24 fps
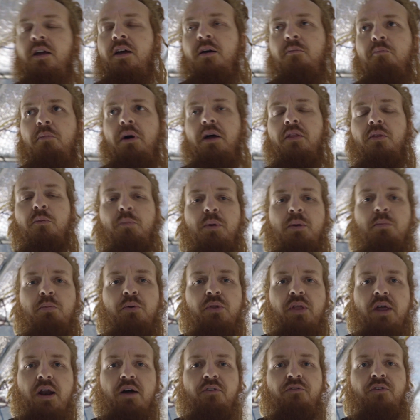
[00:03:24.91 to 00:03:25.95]
the people
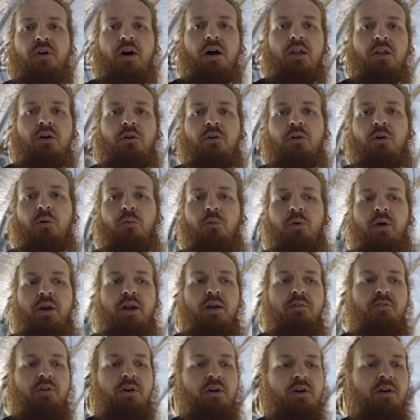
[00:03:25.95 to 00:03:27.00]
that I follow or
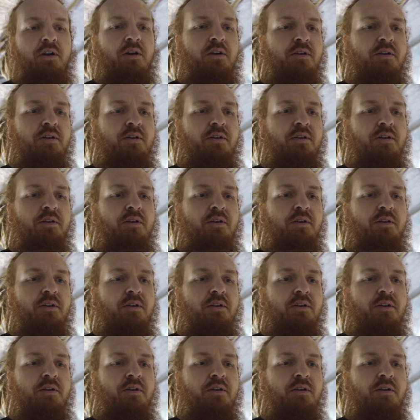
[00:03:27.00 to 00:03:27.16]
whatever.